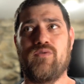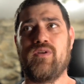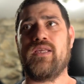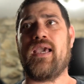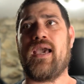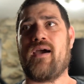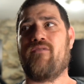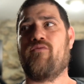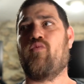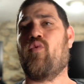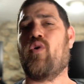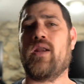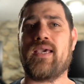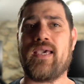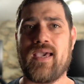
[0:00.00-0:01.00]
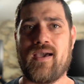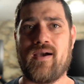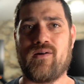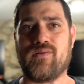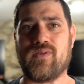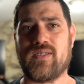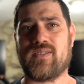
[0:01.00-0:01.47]
really have one
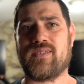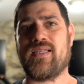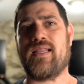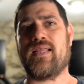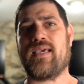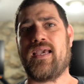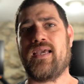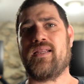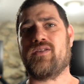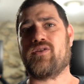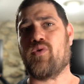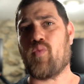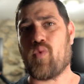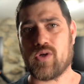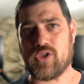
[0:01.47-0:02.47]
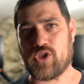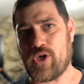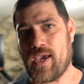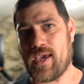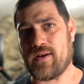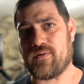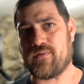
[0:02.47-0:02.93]
account that's dedicated to one
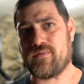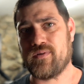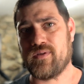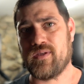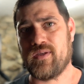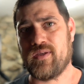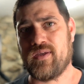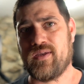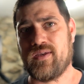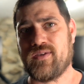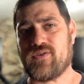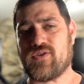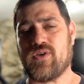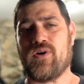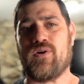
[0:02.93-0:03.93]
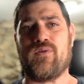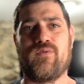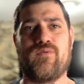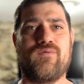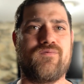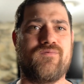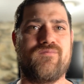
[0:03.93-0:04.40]
channel.
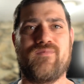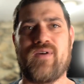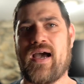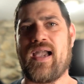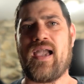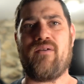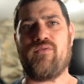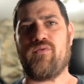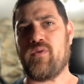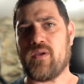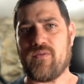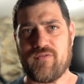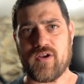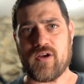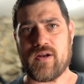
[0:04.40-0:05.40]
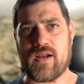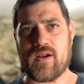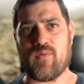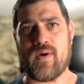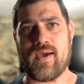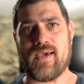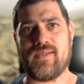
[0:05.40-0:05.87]
So I haven't really figured out
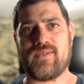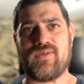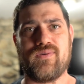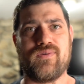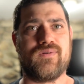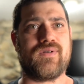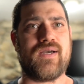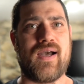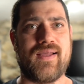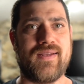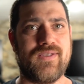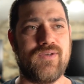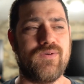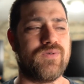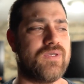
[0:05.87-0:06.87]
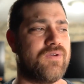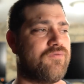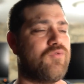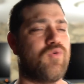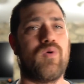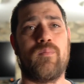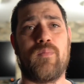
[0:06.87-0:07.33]
a way to kind of use it
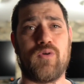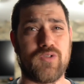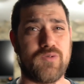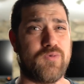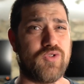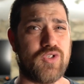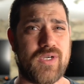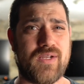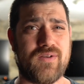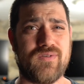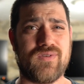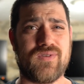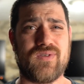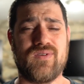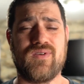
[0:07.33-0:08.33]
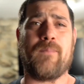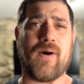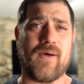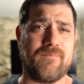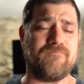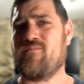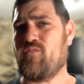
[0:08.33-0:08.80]
for multiple channels,
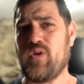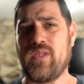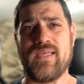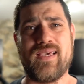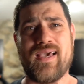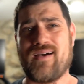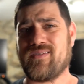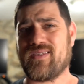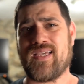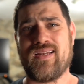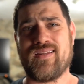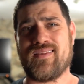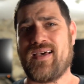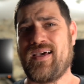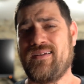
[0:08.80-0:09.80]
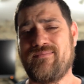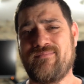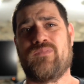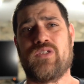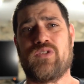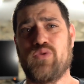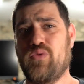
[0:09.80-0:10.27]
but really outside of that,
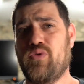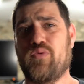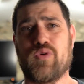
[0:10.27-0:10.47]
the tool